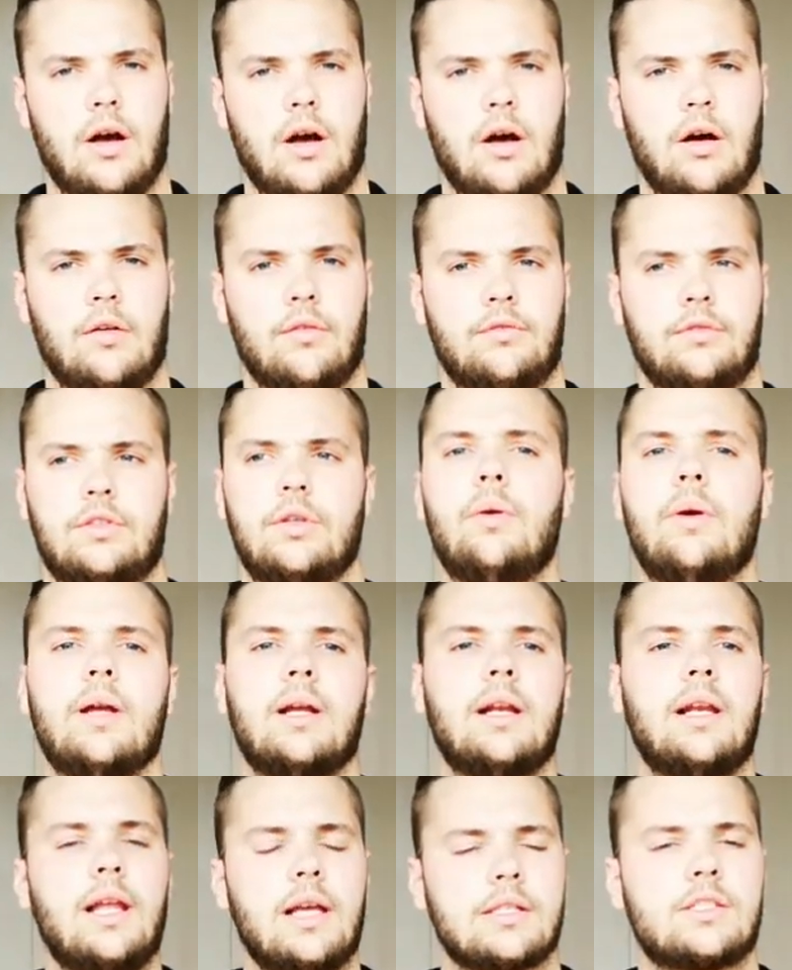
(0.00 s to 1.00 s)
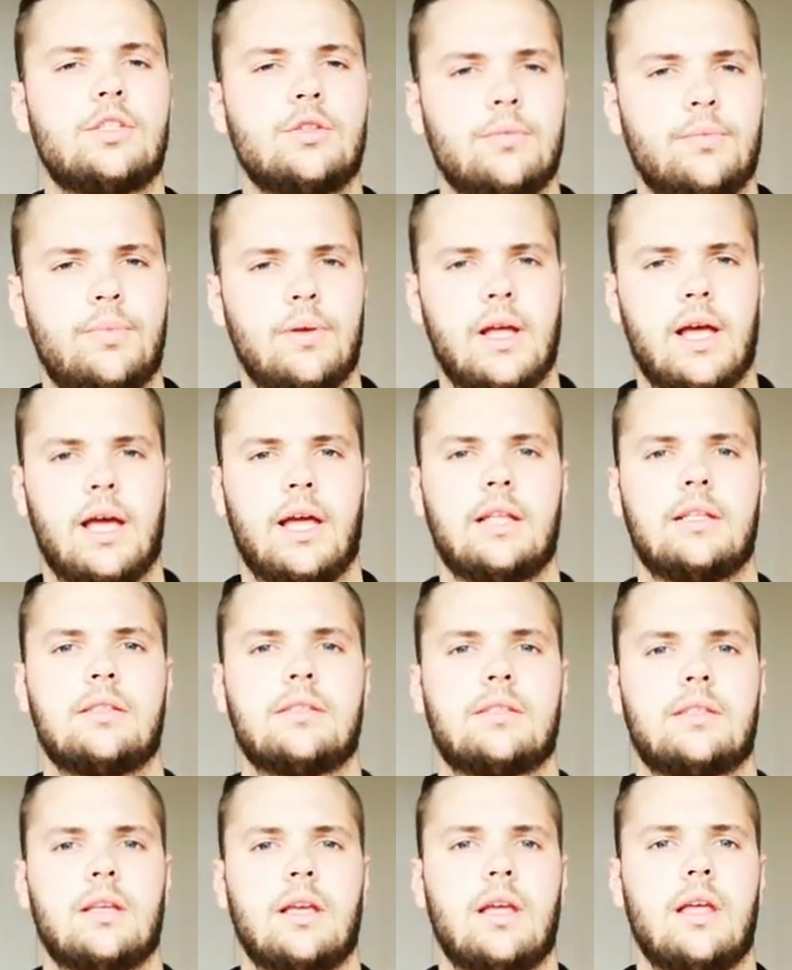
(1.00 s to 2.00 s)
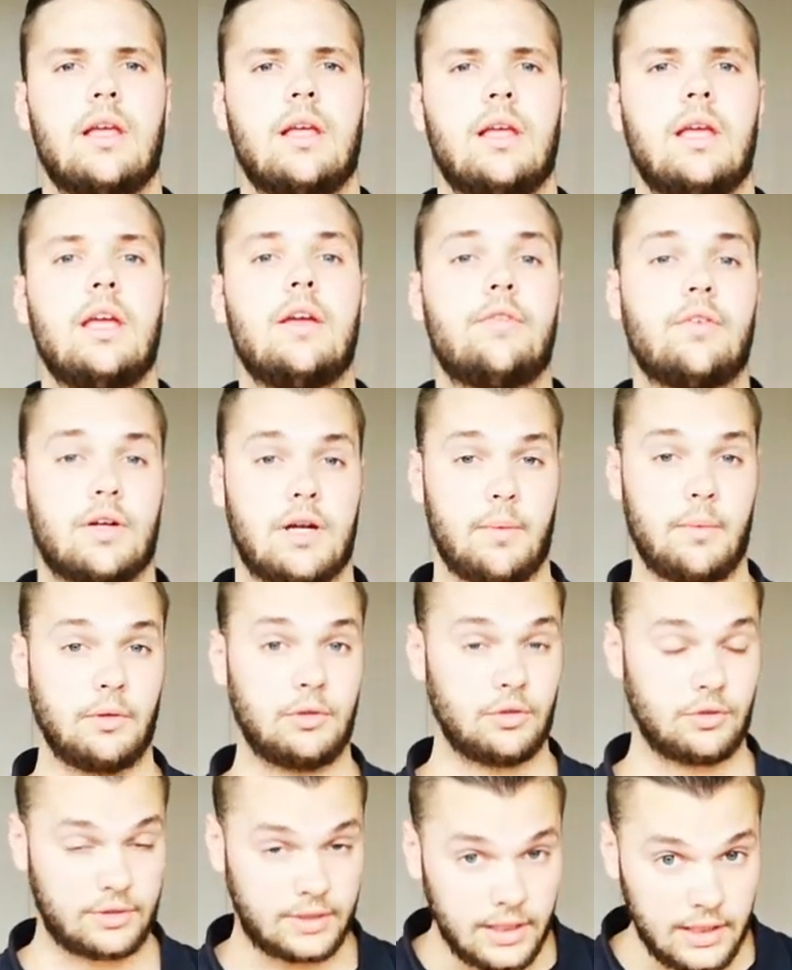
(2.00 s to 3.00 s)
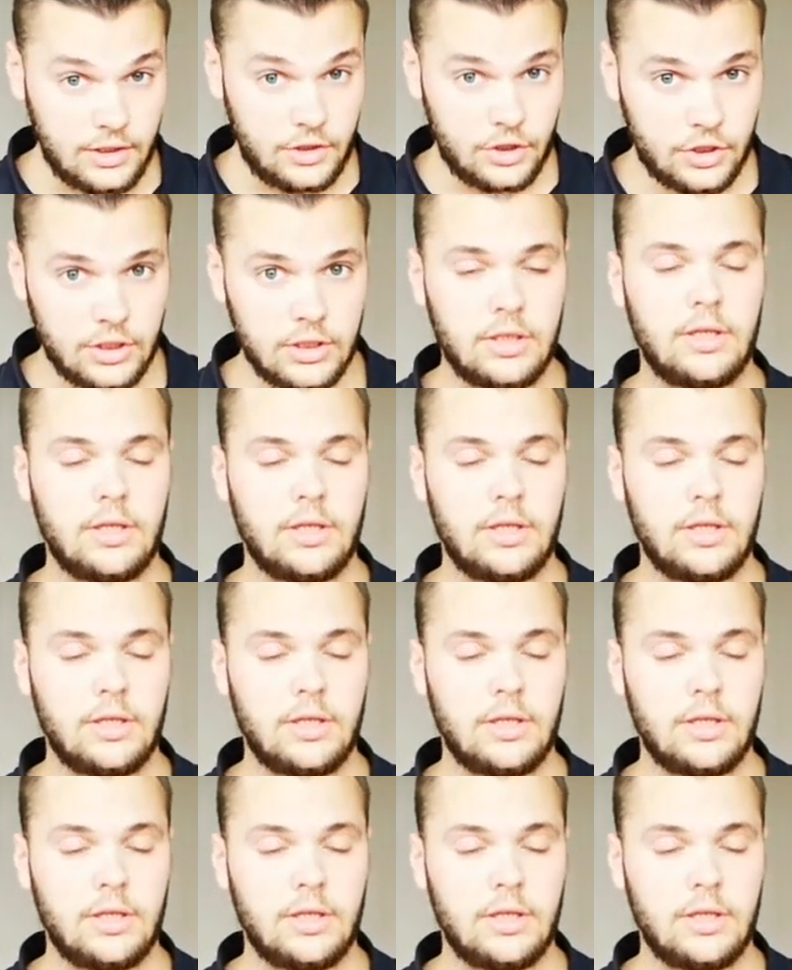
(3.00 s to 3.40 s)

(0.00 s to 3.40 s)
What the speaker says: of doing lesson plans if you're coming to teach.